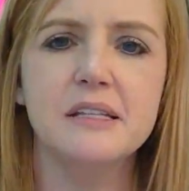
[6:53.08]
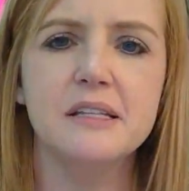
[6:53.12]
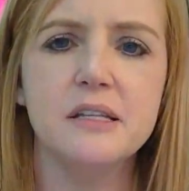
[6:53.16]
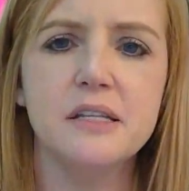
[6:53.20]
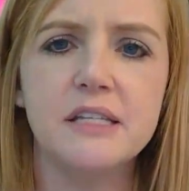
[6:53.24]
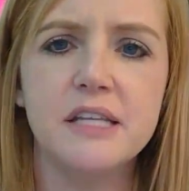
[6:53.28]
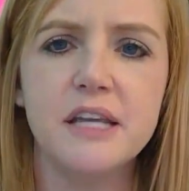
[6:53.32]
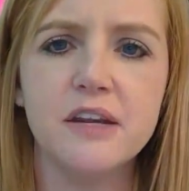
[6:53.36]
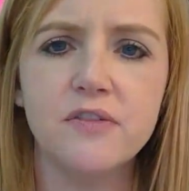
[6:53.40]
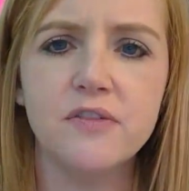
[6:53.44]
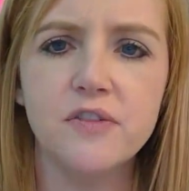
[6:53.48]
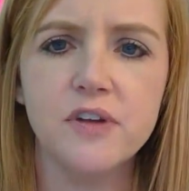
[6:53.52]

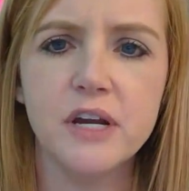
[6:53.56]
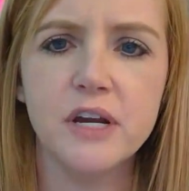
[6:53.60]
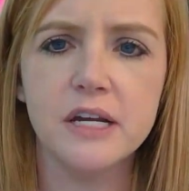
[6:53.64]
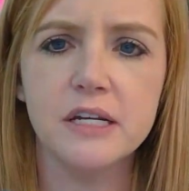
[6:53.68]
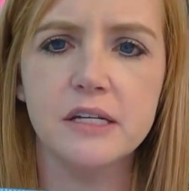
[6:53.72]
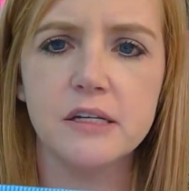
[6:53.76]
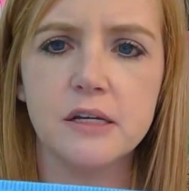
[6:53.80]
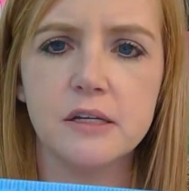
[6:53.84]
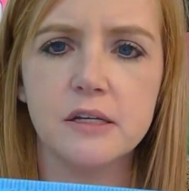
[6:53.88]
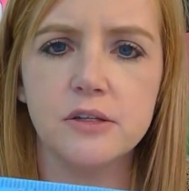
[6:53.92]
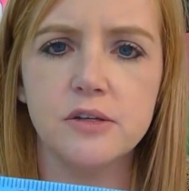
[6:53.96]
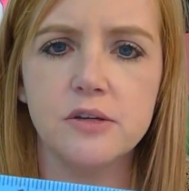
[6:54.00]

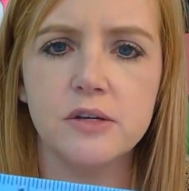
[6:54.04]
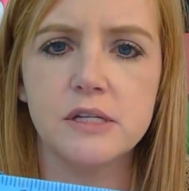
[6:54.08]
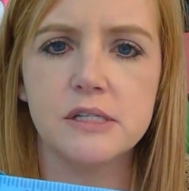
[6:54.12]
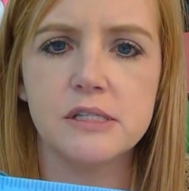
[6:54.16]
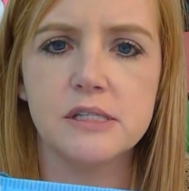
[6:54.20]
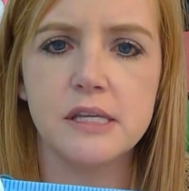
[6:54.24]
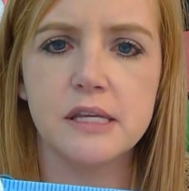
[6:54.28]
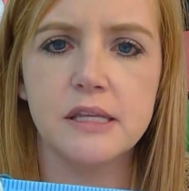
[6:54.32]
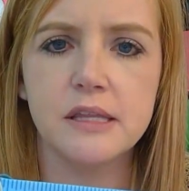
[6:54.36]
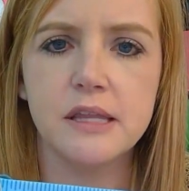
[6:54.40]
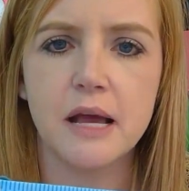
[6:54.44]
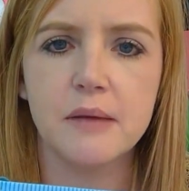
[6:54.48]
Different, you can
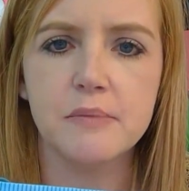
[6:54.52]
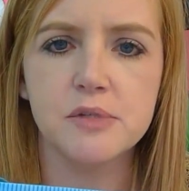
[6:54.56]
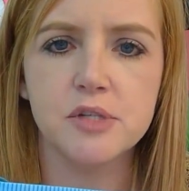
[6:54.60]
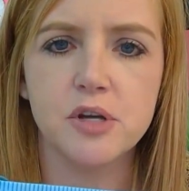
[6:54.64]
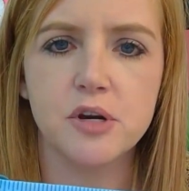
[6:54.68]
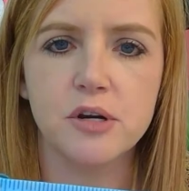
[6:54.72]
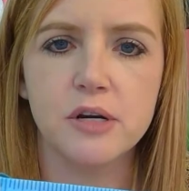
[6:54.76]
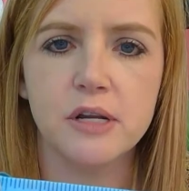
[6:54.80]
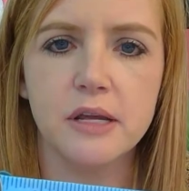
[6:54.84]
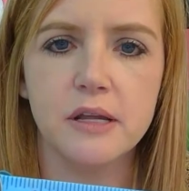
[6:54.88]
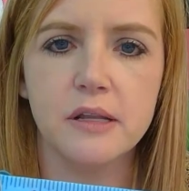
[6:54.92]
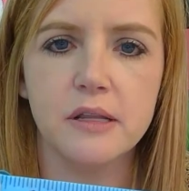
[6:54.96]
see that I'm
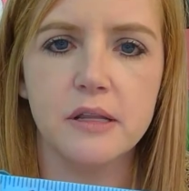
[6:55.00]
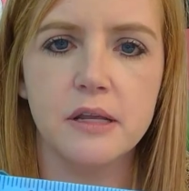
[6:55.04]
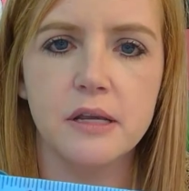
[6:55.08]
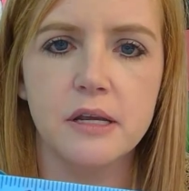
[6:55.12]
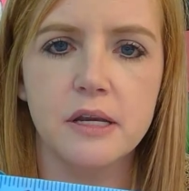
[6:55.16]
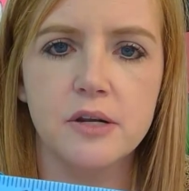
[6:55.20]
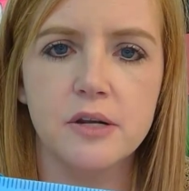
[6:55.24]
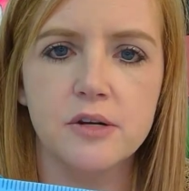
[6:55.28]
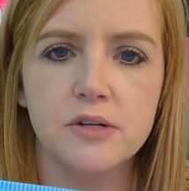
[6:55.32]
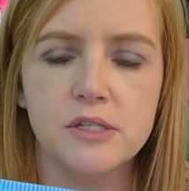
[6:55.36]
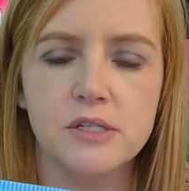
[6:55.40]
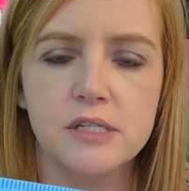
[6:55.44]
starting at,
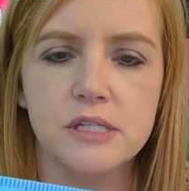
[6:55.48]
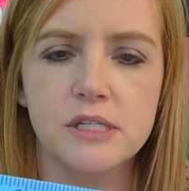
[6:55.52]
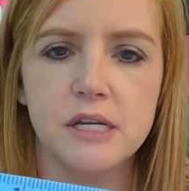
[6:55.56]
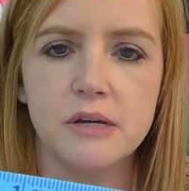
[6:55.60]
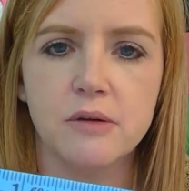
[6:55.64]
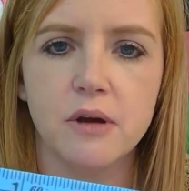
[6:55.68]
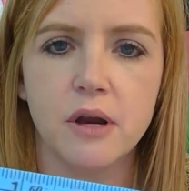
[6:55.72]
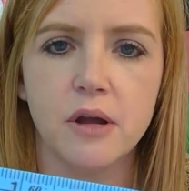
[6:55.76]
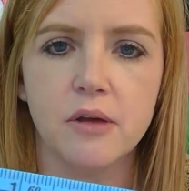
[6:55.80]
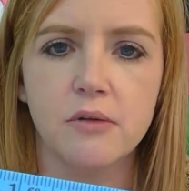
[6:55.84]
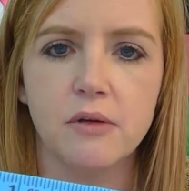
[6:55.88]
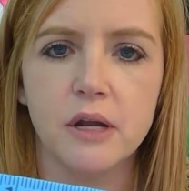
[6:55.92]
here's
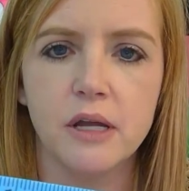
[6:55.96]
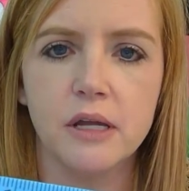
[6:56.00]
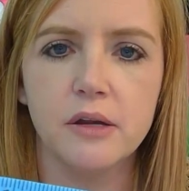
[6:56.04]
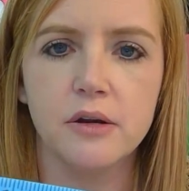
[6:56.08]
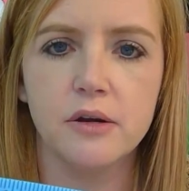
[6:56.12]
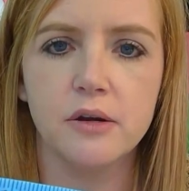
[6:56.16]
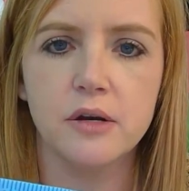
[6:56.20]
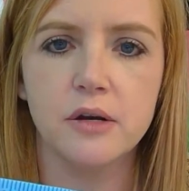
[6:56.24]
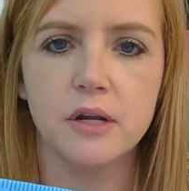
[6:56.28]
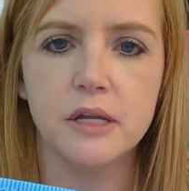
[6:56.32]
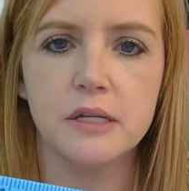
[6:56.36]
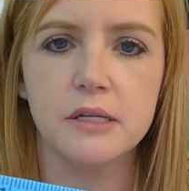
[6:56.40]
0 right
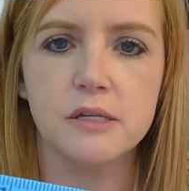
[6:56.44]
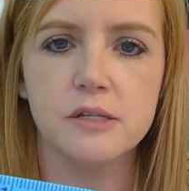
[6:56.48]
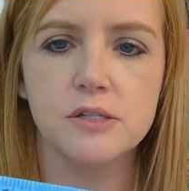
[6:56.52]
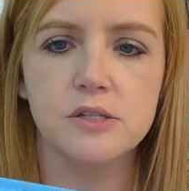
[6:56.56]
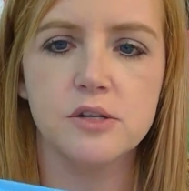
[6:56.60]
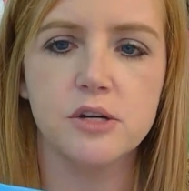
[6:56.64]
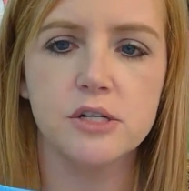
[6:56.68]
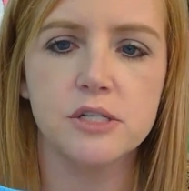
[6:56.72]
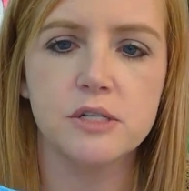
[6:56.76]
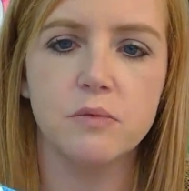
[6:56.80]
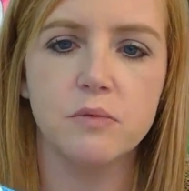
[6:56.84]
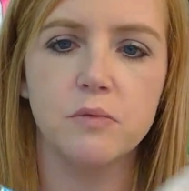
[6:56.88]
here, and it
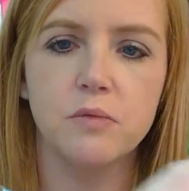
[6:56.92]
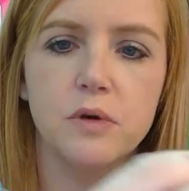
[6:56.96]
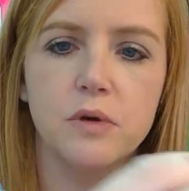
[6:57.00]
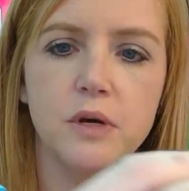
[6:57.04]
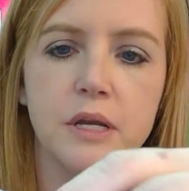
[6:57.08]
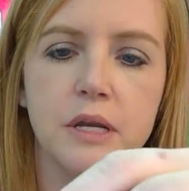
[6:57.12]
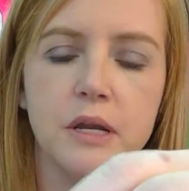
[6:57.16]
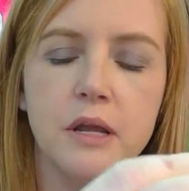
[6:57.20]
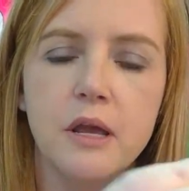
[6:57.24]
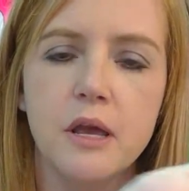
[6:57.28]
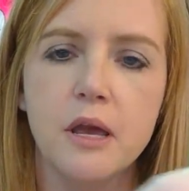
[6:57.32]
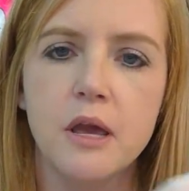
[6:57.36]
starts at
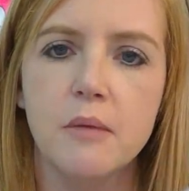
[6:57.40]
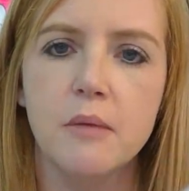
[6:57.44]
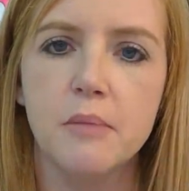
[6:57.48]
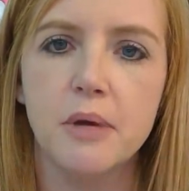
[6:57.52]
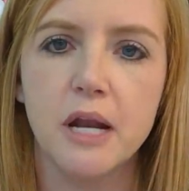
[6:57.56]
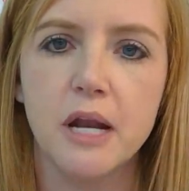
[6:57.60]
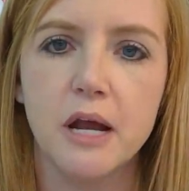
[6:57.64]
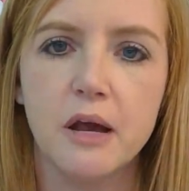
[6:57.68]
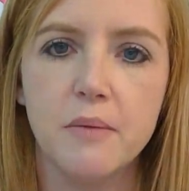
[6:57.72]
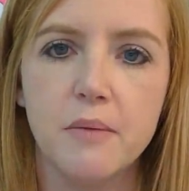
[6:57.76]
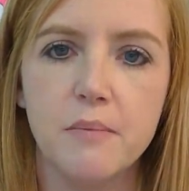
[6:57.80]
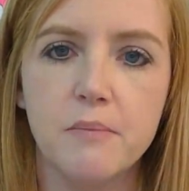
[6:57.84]
1. But
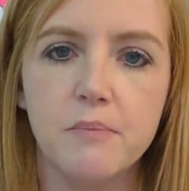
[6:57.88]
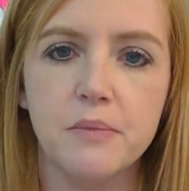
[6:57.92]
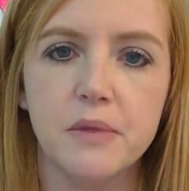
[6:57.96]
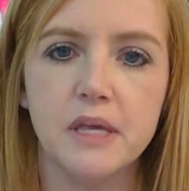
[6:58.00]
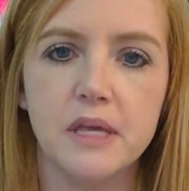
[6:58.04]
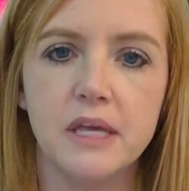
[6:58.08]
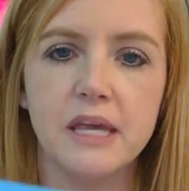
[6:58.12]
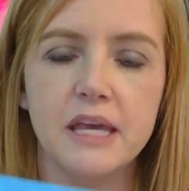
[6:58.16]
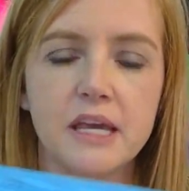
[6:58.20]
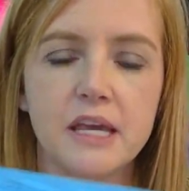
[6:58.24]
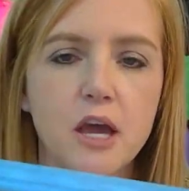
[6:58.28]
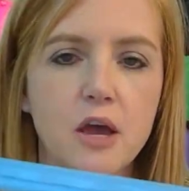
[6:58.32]

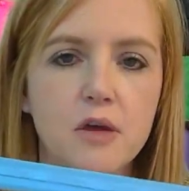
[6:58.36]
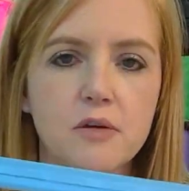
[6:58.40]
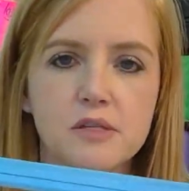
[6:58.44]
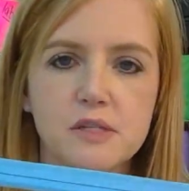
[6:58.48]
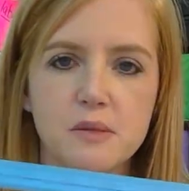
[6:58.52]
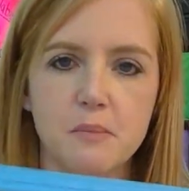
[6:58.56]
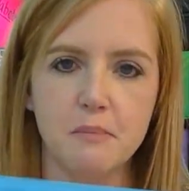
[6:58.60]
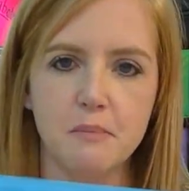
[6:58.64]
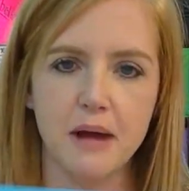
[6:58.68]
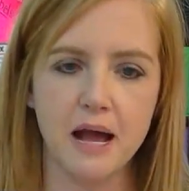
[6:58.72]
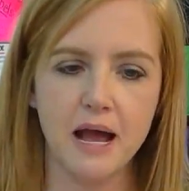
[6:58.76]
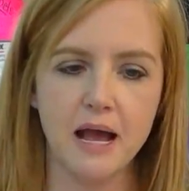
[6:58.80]
it goes,
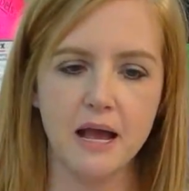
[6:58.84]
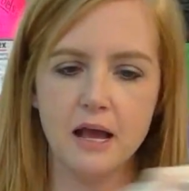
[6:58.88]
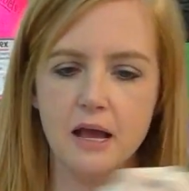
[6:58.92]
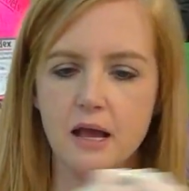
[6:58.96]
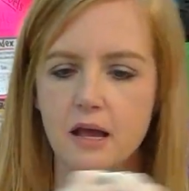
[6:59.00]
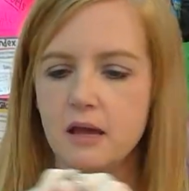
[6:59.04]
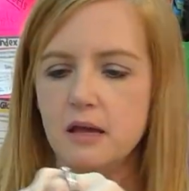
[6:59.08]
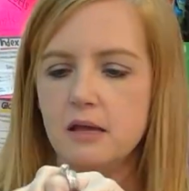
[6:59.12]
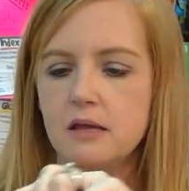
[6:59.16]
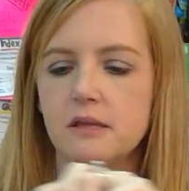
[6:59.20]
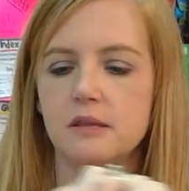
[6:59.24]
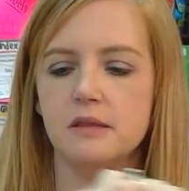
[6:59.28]

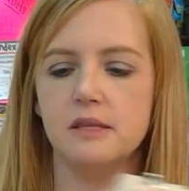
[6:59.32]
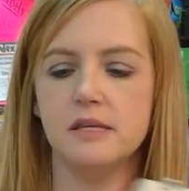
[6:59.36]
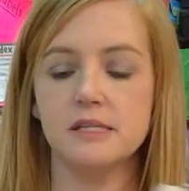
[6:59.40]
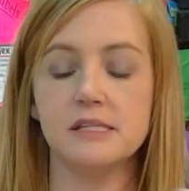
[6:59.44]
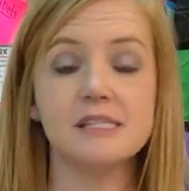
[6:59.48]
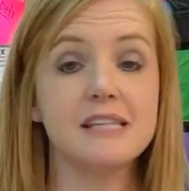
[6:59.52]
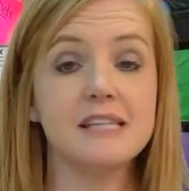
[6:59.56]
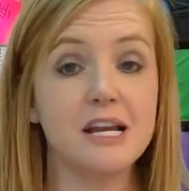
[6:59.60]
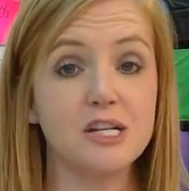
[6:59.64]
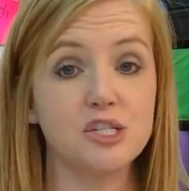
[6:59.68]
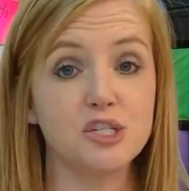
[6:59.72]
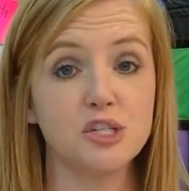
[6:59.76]
this
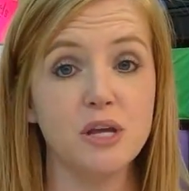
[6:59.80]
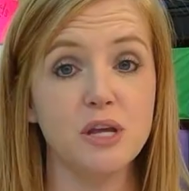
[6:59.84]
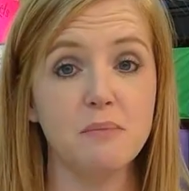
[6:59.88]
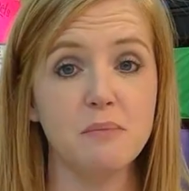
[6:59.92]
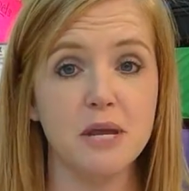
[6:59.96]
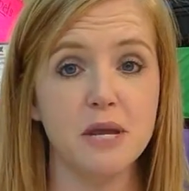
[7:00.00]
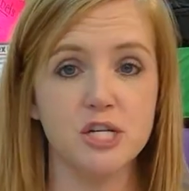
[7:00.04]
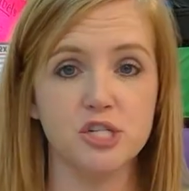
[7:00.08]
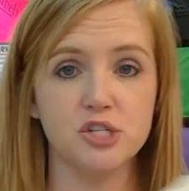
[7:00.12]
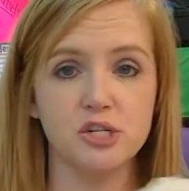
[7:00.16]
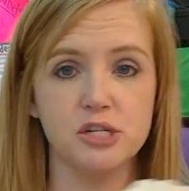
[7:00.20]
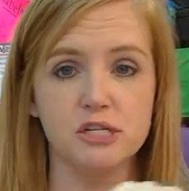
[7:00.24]
is actually a
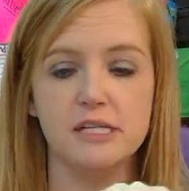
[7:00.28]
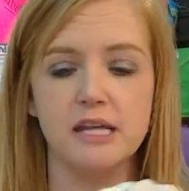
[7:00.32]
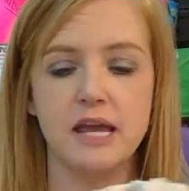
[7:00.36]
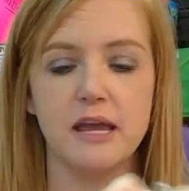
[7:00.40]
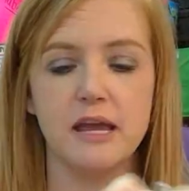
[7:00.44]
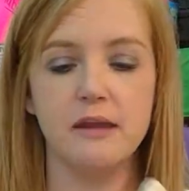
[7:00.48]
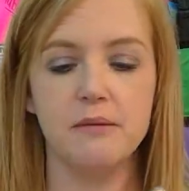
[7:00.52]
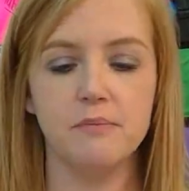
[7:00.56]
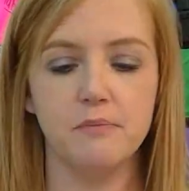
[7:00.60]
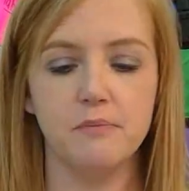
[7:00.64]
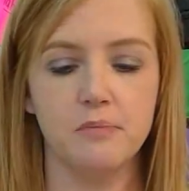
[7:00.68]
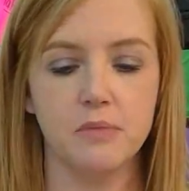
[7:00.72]
measuring
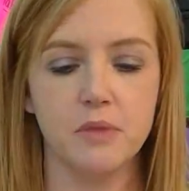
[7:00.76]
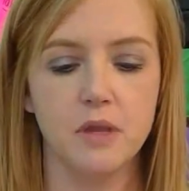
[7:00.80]
tape.